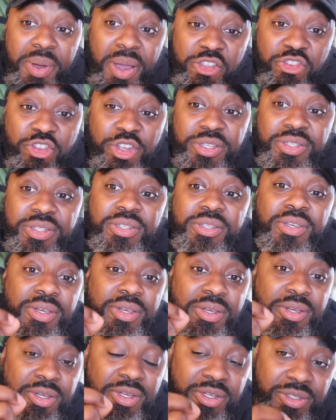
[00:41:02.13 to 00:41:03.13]
budgets
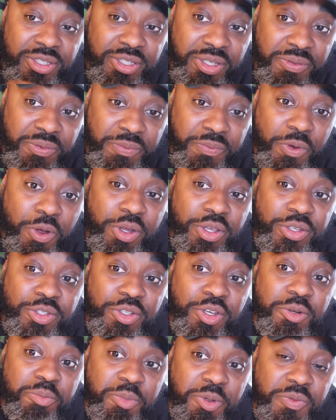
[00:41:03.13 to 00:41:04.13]
to focus
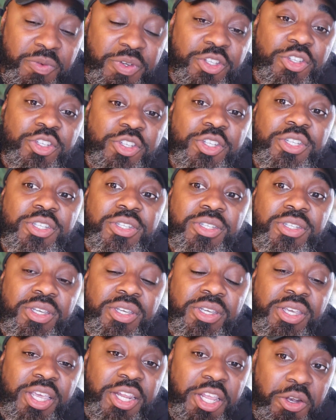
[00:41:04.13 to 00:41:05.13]
on prevention
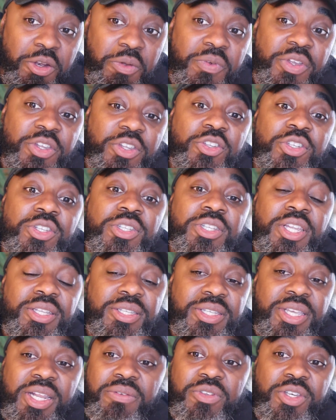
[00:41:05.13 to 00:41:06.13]
and intervention
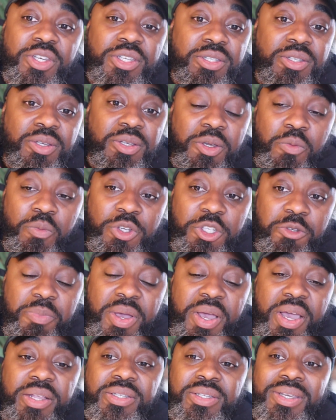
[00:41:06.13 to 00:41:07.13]
instead of just
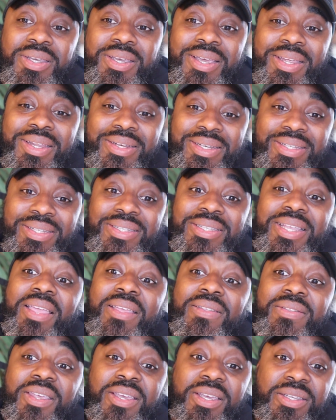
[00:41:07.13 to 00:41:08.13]
response. The
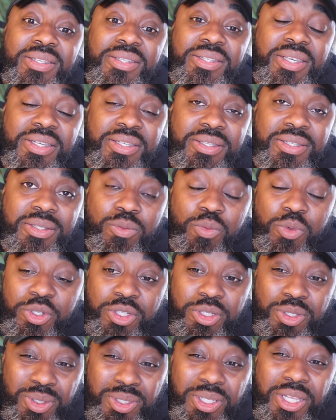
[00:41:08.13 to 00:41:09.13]
second thing is this,
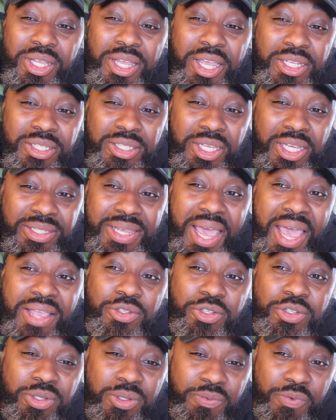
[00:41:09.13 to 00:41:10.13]
which
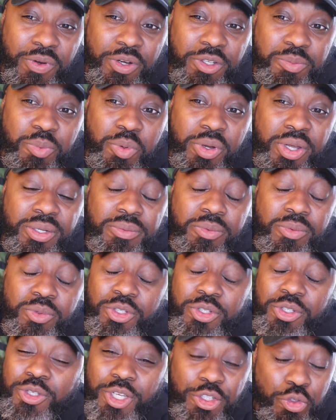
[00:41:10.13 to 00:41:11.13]
attaches to the first point.
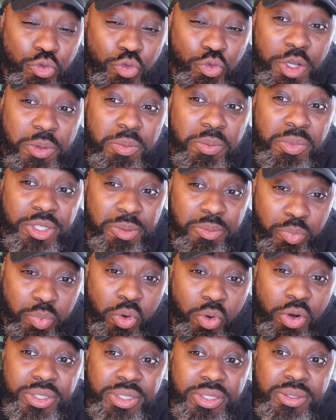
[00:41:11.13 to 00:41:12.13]
It's extremely
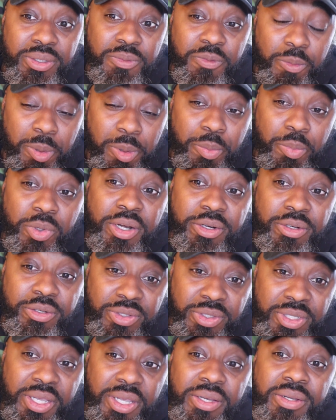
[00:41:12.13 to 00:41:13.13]
important for people to
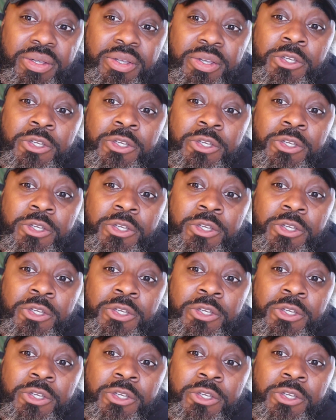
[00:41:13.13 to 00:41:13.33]
understand.